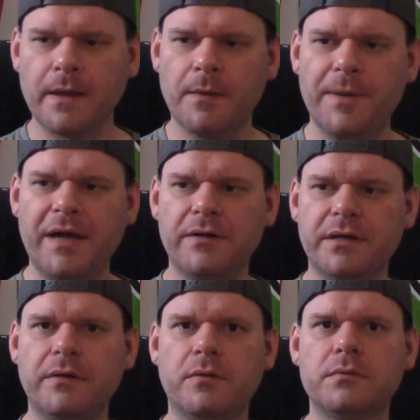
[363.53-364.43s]
about,
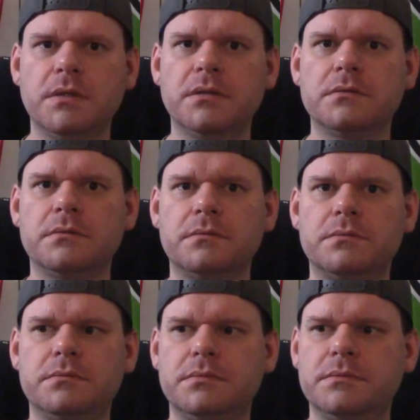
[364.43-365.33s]
you know,
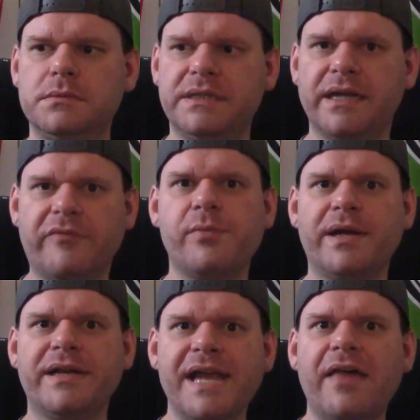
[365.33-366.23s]
get
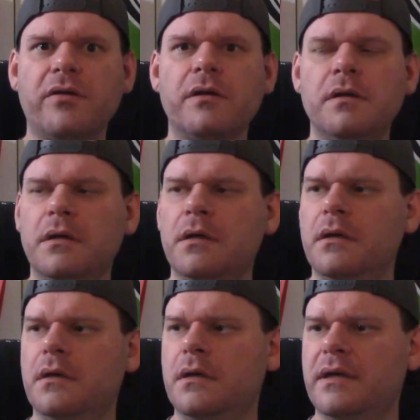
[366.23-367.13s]
everybody together,
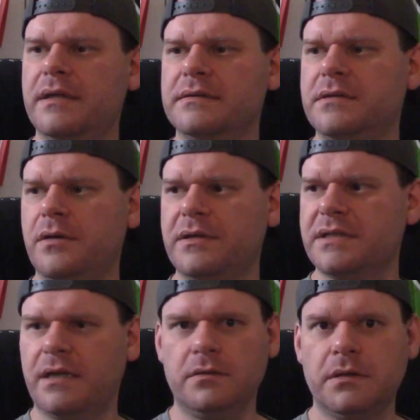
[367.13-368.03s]
and Tony's
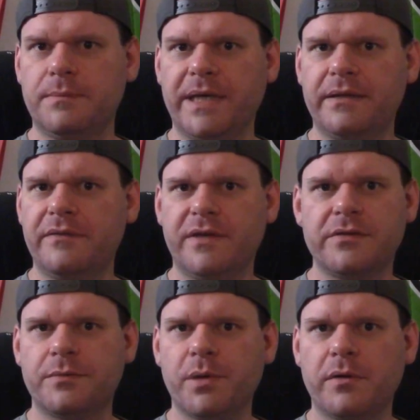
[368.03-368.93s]
like, look, man, the
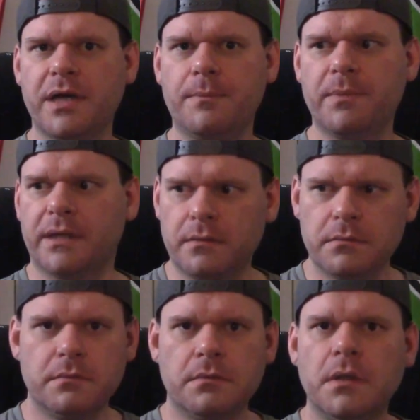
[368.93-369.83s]
Avengers broke up. Like,
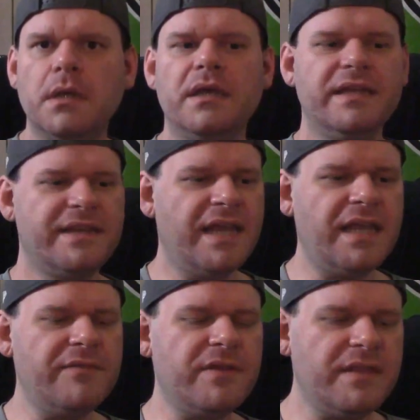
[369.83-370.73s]

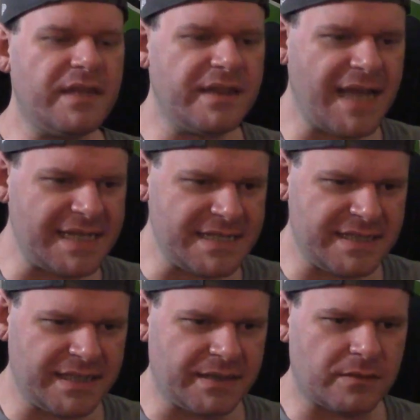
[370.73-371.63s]
even in that
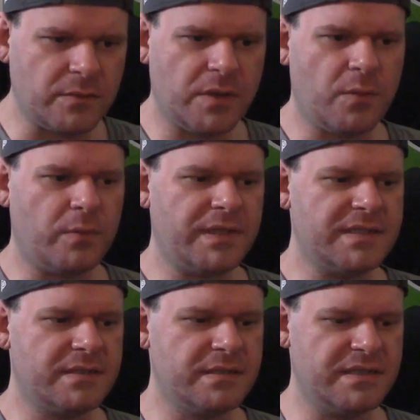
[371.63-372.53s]
scene, you know, when
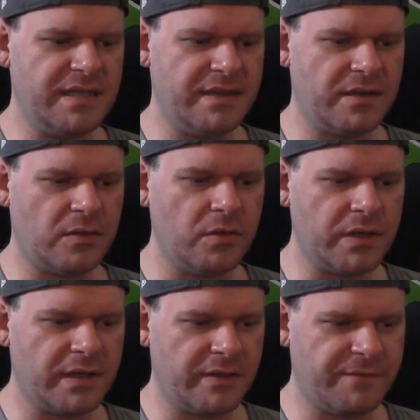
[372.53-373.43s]
he's sitting there
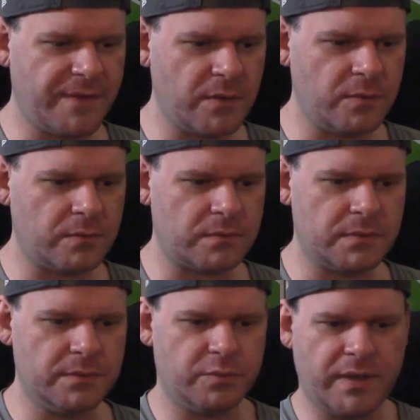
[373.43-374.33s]
looking at the
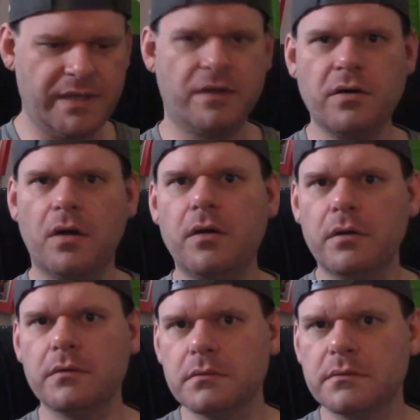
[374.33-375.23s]
phone, ready to
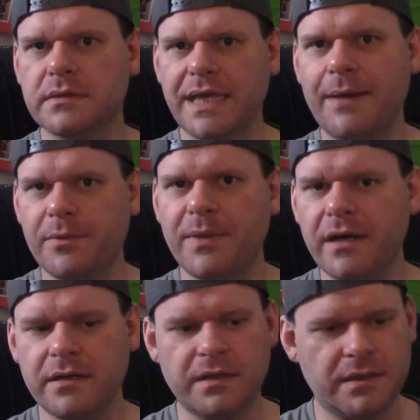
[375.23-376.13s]
call Captain
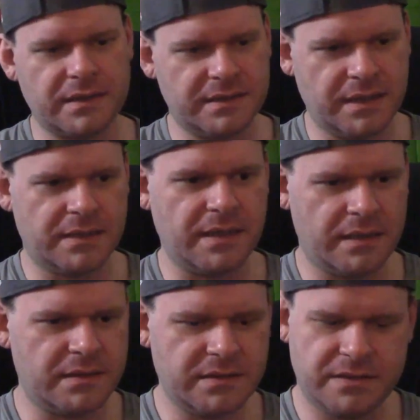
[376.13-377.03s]
America,
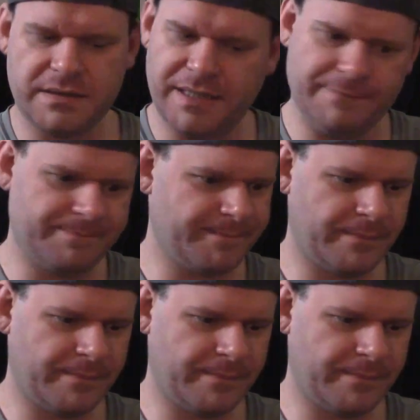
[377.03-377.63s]
and he's just like,